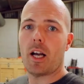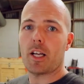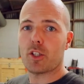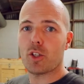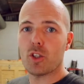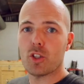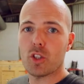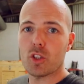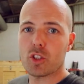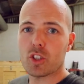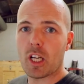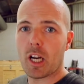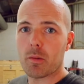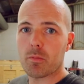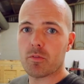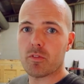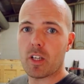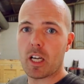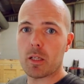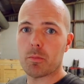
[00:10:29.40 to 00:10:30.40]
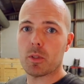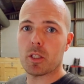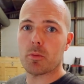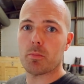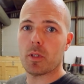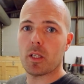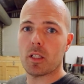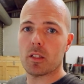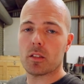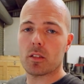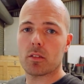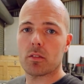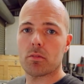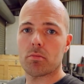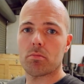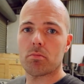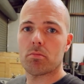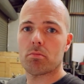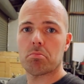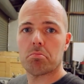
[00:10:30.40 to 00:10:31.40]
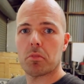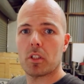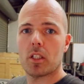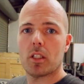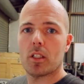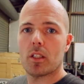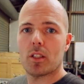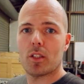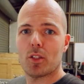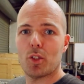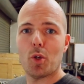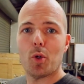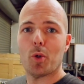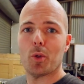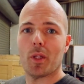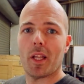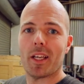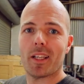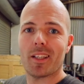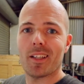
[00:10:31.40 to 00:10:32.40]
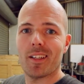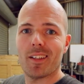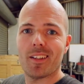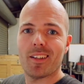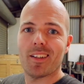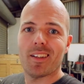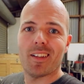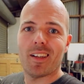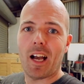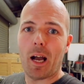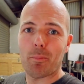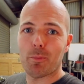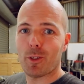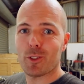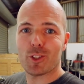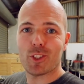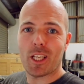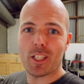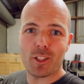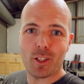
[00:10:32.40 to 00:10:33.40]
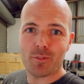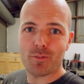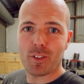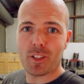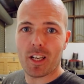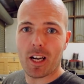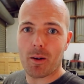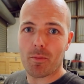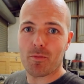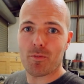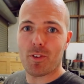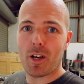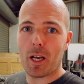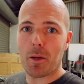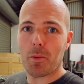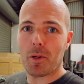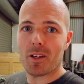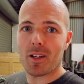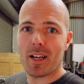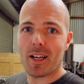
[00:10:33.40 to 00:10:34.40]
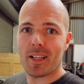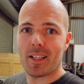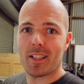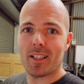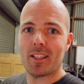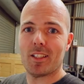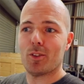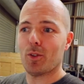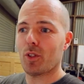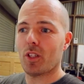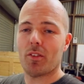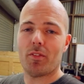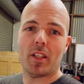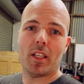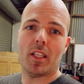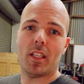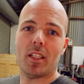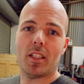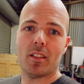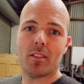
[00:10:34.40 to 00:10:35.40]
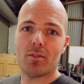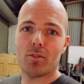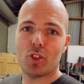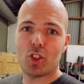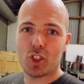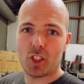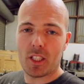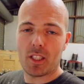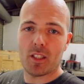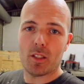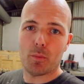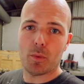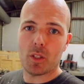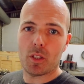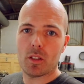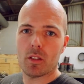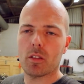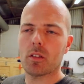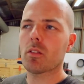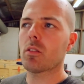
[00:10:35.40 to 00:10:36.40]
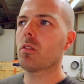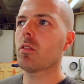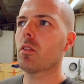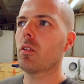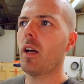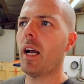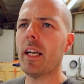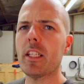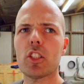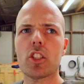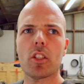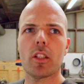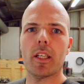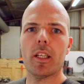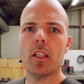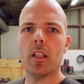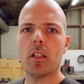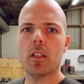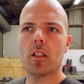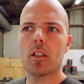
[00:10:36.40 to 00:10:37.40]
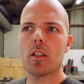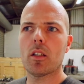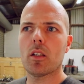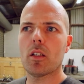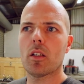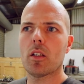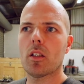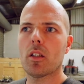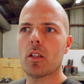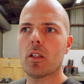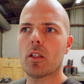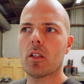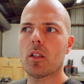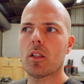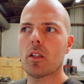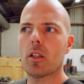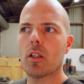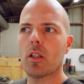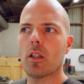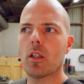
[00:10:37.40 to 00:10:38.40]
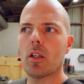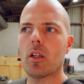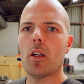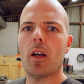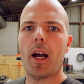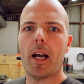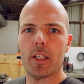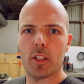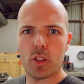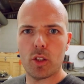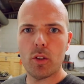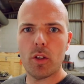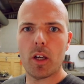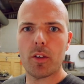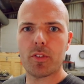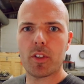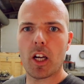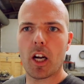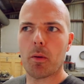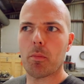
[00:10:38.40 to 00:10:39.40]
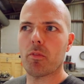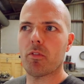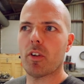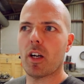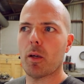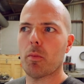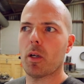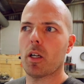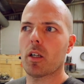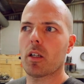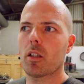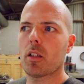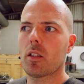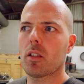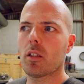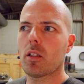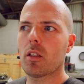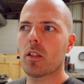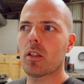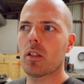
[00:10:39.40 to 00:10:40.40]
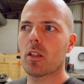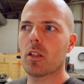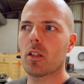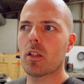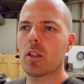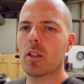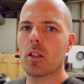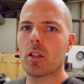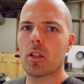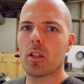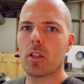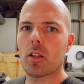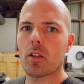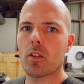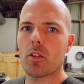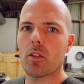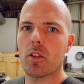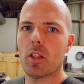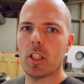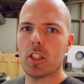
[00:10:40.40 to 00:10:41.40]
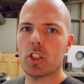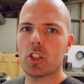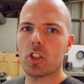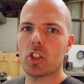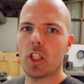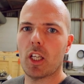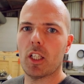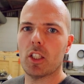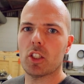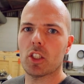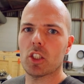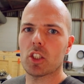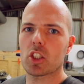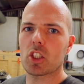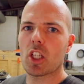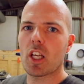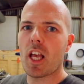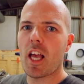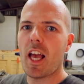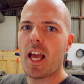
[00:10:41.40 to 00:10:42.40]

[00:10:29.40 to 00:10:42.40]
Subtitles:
I could use carbon fiber, but no, like, I'm not set up for carbon fiber. I don't have any sheet that would... Actually, I do have carbon fiber. This changes